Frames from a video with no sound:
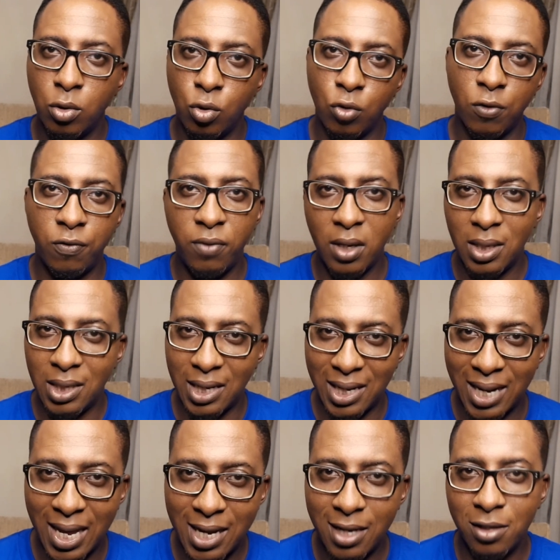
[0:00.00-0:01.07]
You fail a
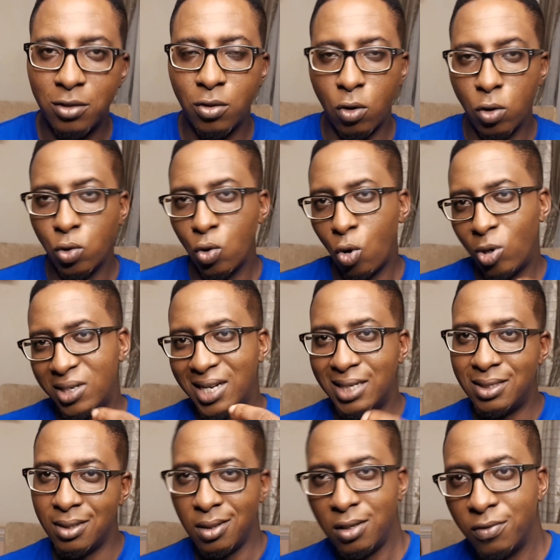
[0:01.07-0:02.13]
client or you
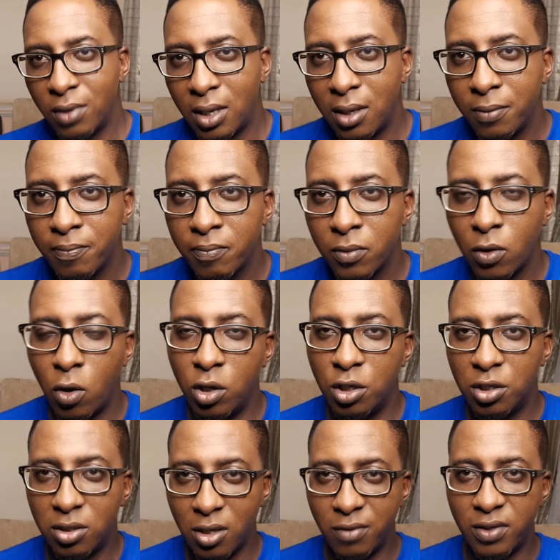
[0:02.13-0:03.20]
under-deliver on a
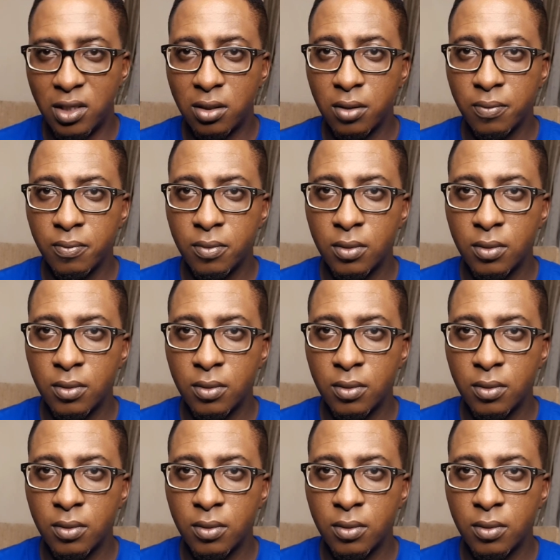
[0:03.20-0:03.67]
service.